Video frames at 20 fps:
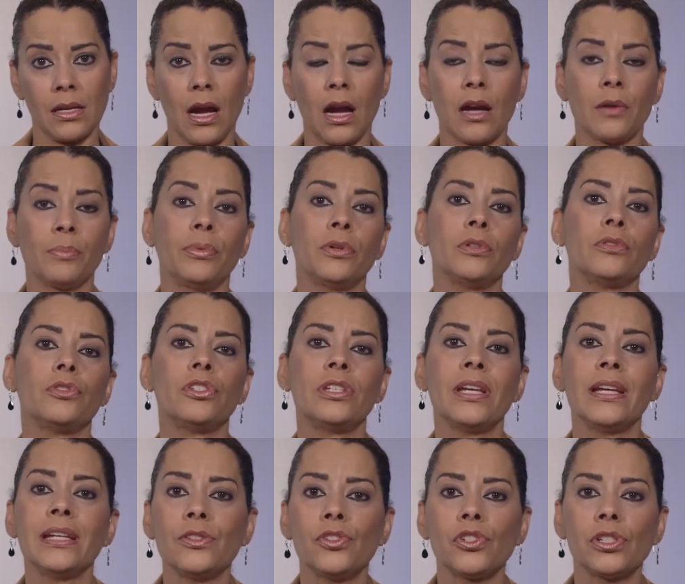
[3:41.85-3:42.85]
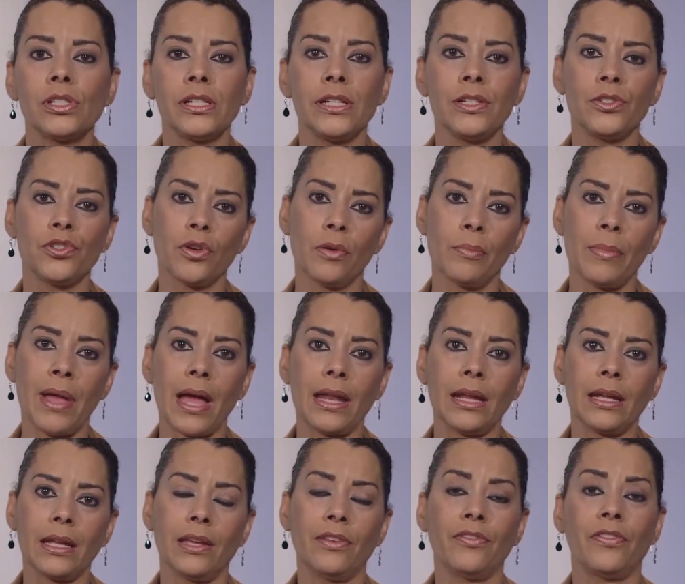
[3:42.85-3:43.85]
are potentially
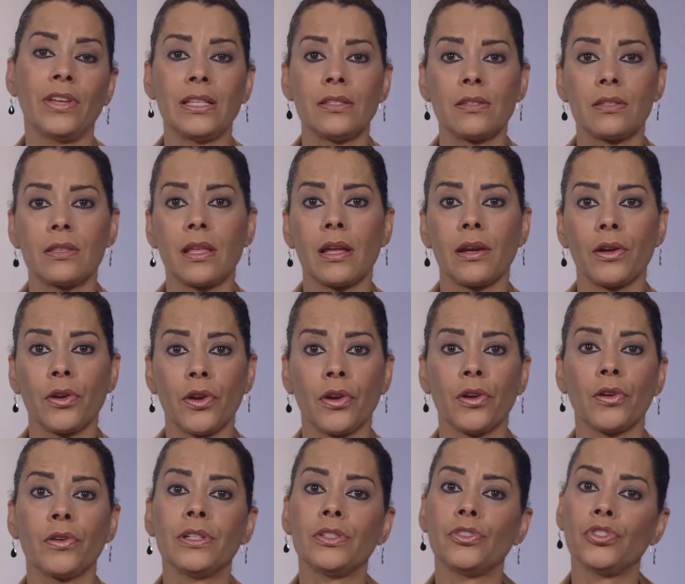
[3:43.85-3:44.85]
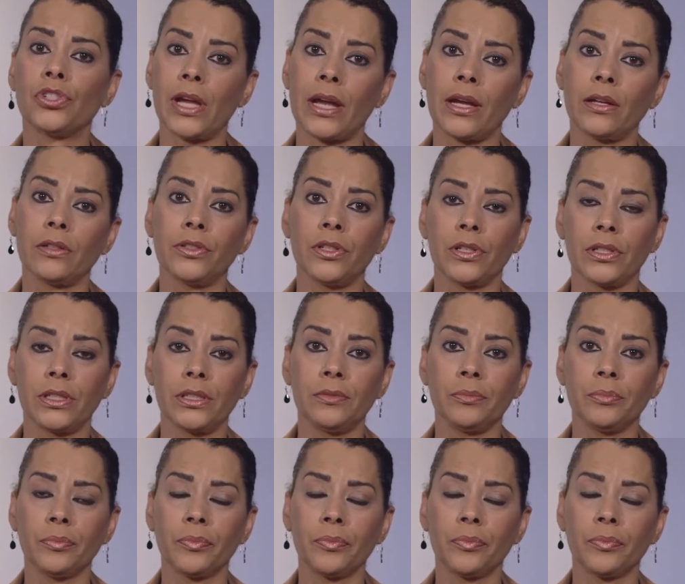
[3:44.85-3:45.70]
traumatic events that occur in childhood.